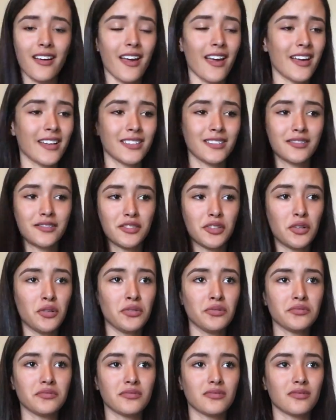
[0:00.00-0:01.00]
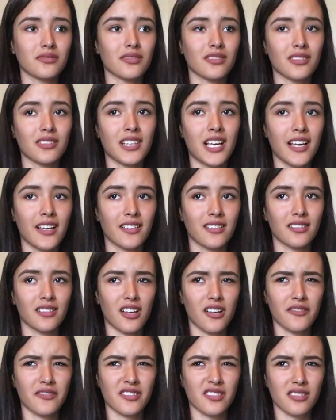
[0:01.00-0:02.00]
And don't let
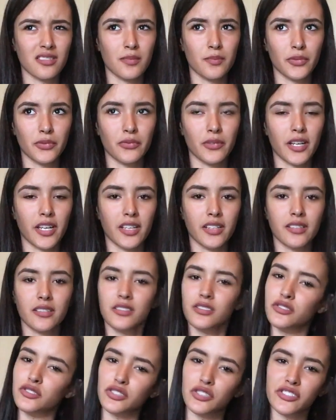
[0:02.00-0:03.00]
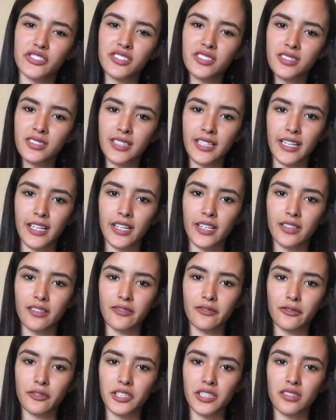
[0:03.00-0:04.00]
love slip away because you're scared
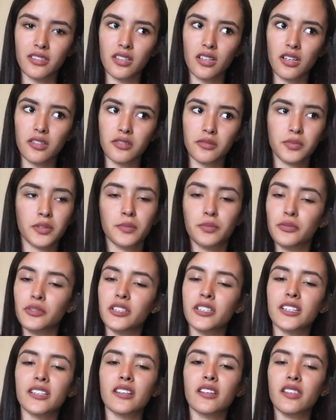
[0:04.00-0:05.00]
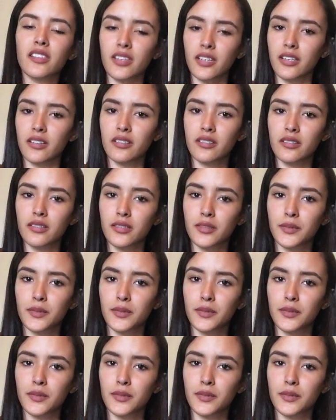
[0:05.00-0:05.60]
of what other people are gonna think.